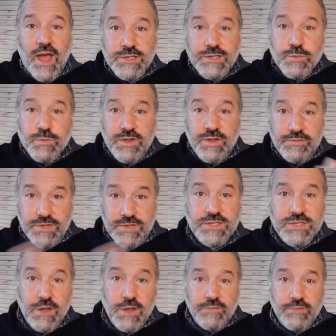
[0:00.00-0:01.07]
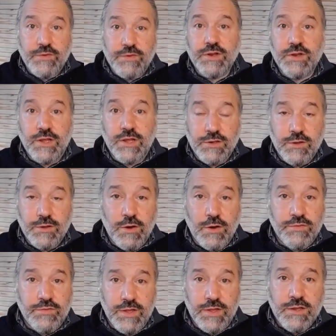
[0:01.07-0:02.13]
as we've discovered in
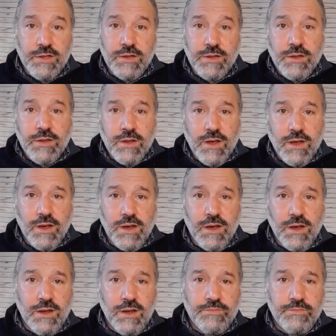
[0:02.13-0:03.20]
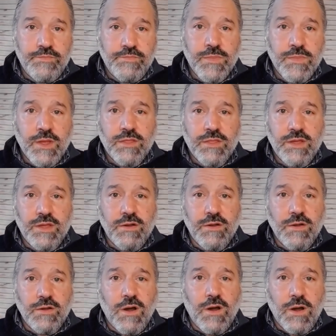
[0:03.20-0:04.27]
COVID,
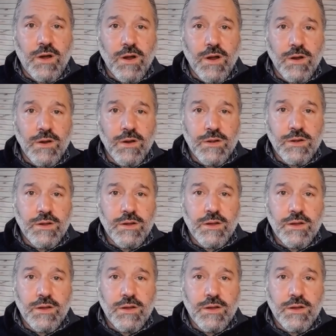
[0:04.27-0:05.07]
there are